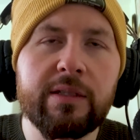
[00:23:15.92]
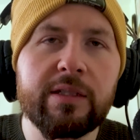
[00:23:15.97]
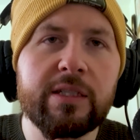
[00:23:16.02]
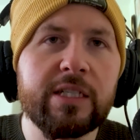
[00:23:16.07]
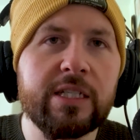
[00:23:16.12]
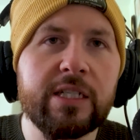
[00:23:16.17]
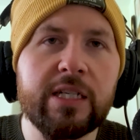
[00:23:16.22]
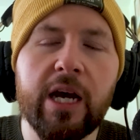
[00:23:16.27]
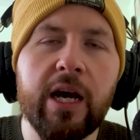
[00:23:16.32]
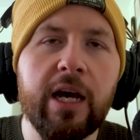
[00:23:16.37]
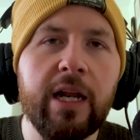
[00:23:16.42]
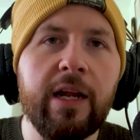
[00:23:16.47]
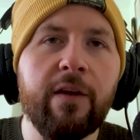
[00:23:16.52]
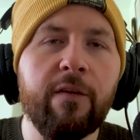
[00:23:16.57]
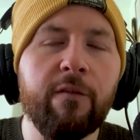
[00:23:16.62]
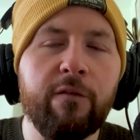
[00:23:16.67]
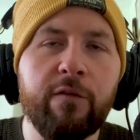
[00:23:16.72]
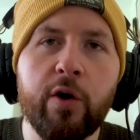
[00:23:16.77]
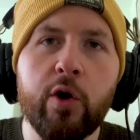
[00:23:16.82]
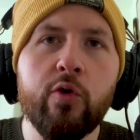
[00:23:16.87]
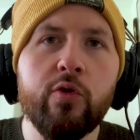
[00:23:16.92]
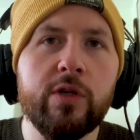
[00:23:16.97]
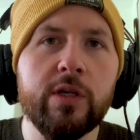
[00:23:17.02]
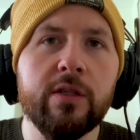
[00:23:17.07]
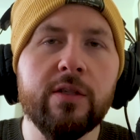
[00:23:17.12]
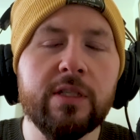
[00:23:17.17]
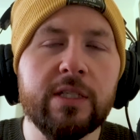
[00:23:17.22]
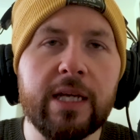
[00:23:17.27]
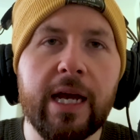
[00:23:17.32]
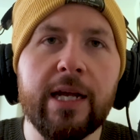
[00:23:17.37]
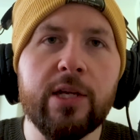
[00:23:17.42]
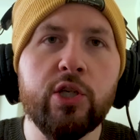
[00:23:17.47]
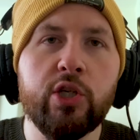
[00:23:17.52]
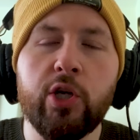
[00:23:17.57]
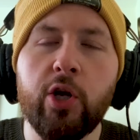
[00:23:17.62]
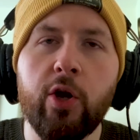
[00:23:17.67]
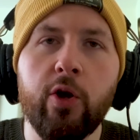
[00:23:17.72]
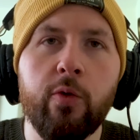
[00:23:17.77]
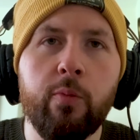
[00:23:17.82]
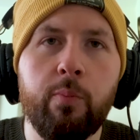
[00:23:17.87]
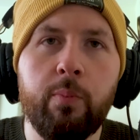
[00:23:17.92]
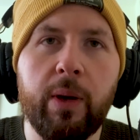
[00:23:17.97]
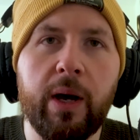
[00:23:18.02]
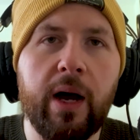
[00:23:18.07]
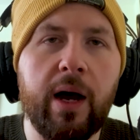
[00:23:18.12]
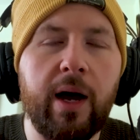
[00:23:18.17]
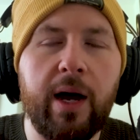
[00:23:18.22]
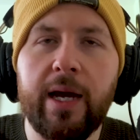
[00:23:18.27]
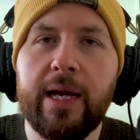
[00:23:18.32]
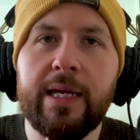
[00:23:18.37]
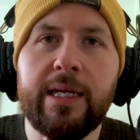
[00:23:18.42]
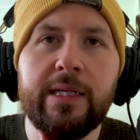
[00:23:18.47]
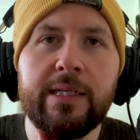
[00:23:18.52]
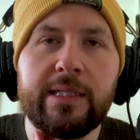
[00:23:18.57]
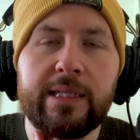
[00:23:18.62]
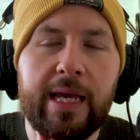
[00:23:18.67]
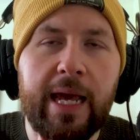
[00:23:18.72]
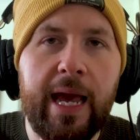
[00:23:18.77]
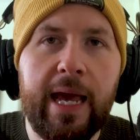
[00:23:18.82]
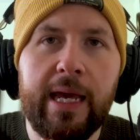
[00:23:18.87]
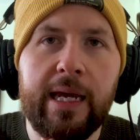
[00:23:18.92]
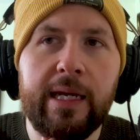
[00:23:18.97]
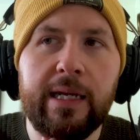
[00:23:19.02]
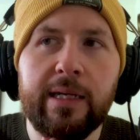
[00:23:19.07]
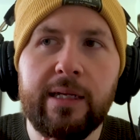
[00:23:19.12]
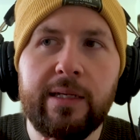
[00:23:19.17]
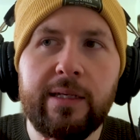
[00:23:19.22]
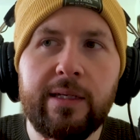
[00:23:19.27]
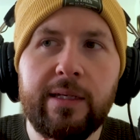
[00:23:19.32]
Sterling, Foden, Sancho behind Kane.